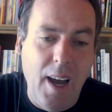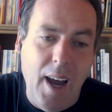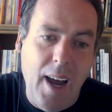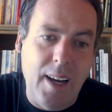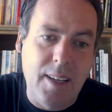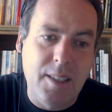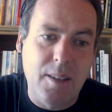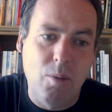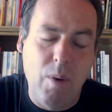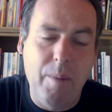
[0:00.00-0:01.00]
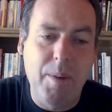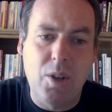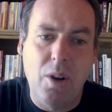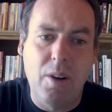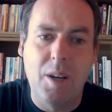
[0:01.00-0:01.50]
And when we're
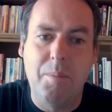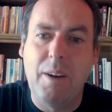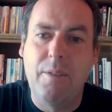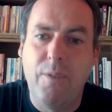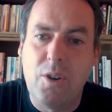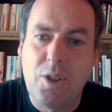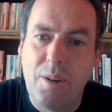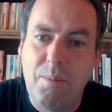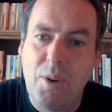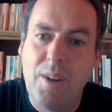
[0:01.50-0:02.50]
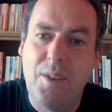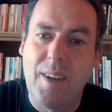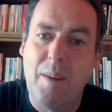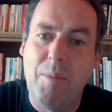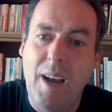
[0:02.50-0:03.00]
talking about functional breathing,
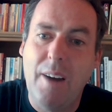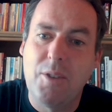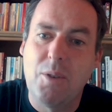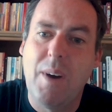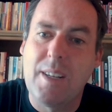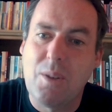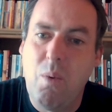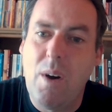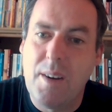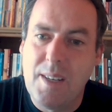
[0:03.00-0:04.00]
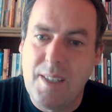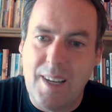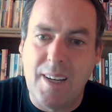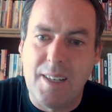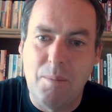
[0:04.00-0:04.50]
then we have to ask, what is
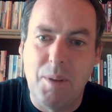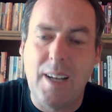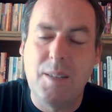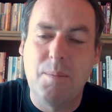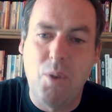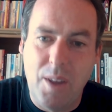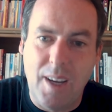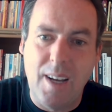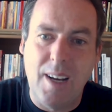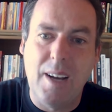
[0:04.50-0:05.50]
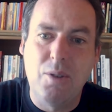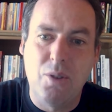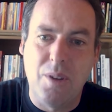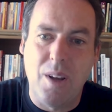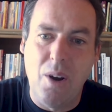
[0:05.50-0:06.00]
that? But that's breathing in and out
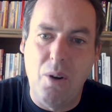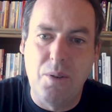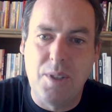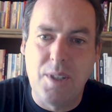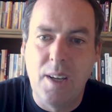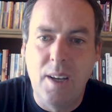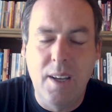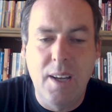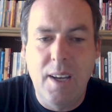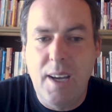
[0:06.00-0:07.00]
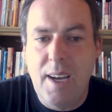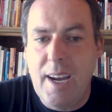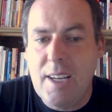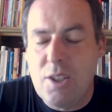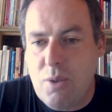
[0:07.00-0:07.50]
through the nose.
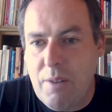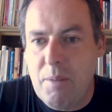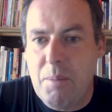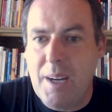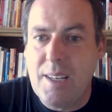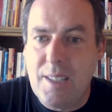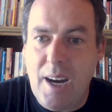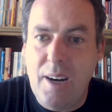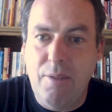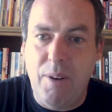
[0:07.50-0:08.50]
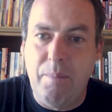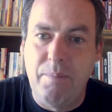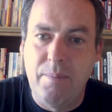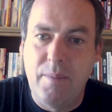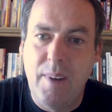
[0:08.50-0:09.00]
It's driven by the diaphragm.
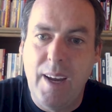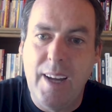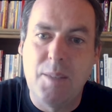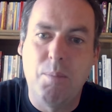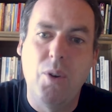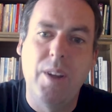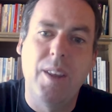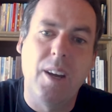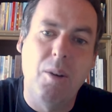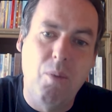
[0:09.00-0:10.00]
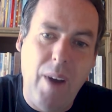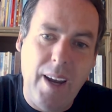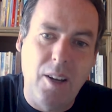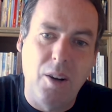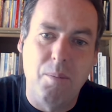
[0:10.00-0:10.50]
It's breathing a
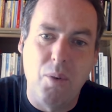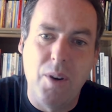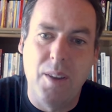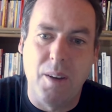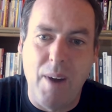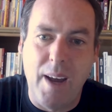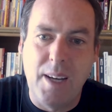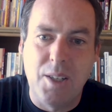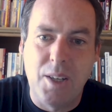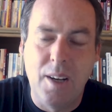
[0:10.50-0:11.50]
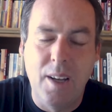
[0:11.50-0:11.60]
regular breathing rate.